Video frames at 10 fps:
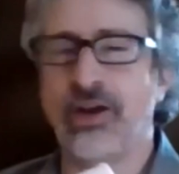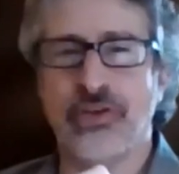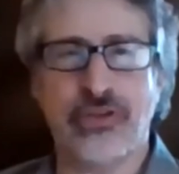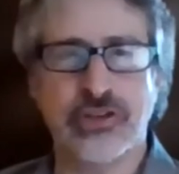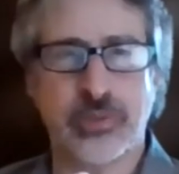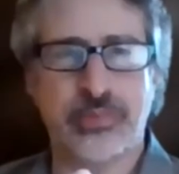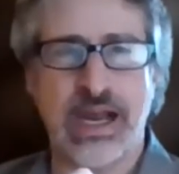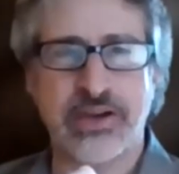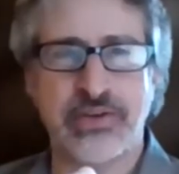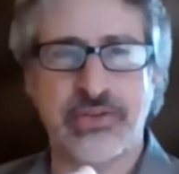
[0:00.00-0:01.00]
social
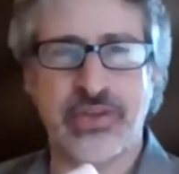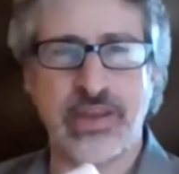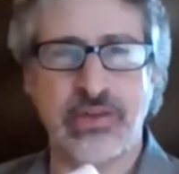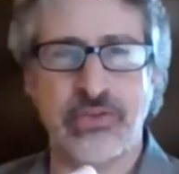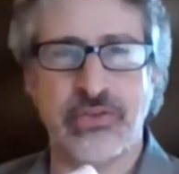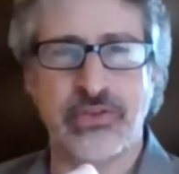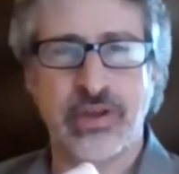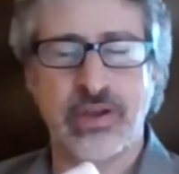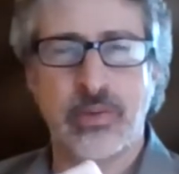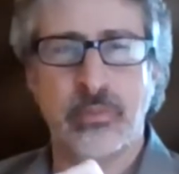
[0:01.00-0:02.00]
practices
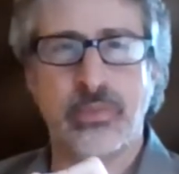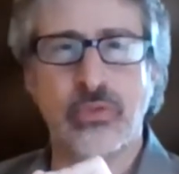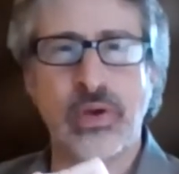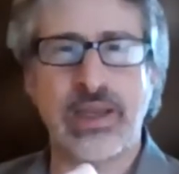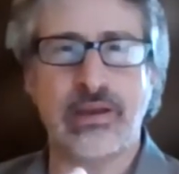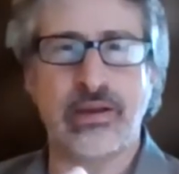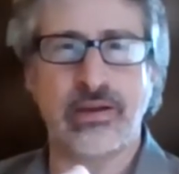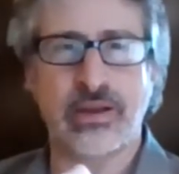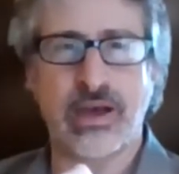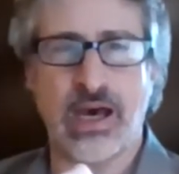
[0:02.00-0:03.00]

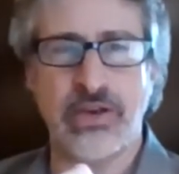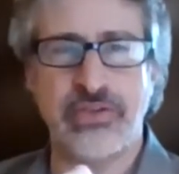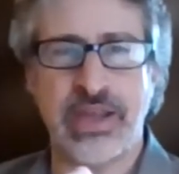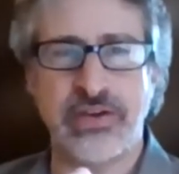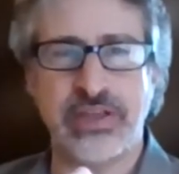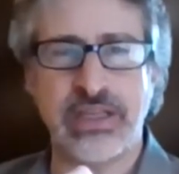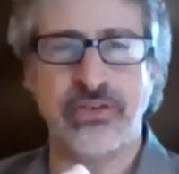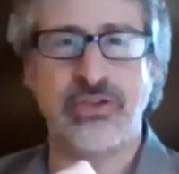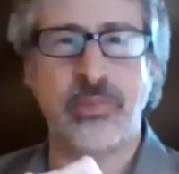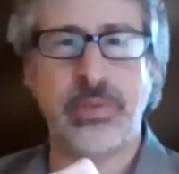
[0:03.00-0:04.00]
bring content
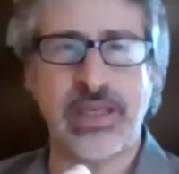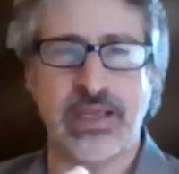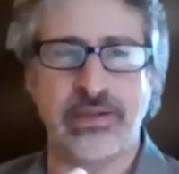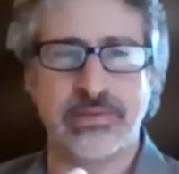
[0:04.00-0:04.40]
into being.